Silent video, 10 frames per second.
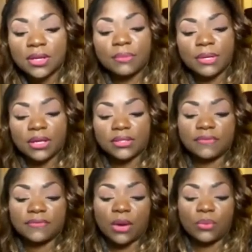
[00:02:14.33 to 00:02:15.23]
Because of
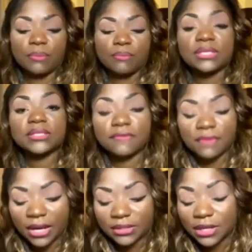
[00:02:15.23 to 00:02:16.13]
that, we miss the
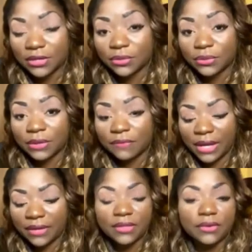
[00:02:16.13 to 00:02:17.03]
fact that
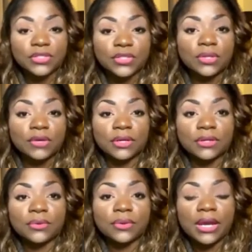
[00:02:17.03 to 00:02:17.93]
there are two different
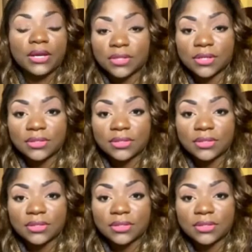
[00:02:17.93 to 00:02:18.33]
creations.